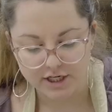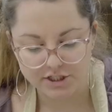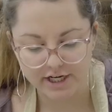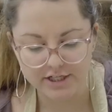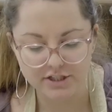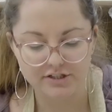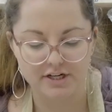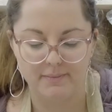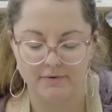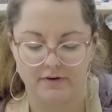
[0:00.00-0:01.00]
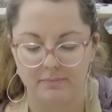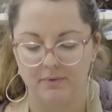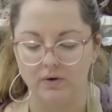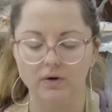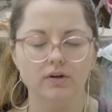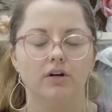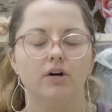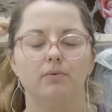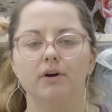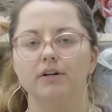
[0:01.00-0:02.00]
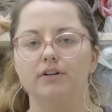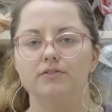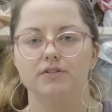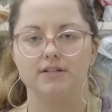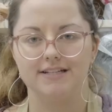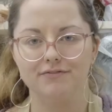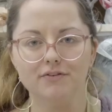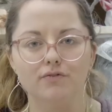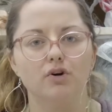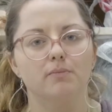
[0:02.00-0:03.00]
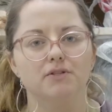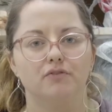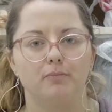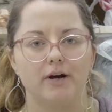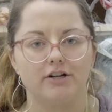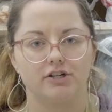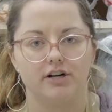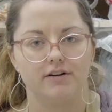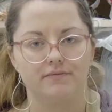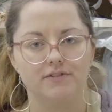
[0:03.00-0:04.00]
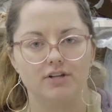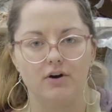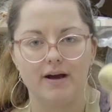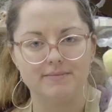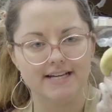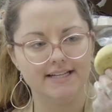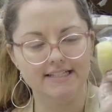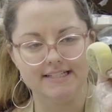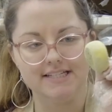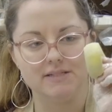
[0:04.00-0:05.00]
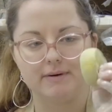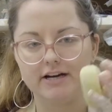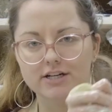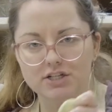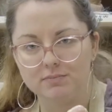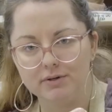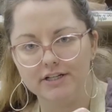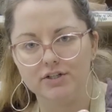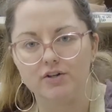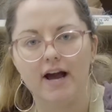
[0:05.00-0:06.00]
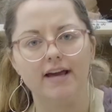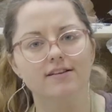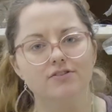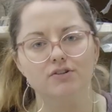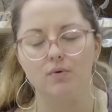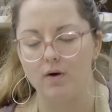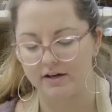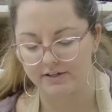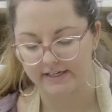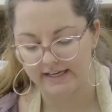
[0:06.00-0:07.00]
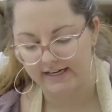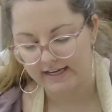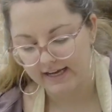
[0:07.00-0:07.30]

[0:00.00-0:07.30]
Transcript: To change the shape of our bowl, we're gonna use different forms of pressure. So I'm taking this sponge, it's pretty dry, there's no water in it.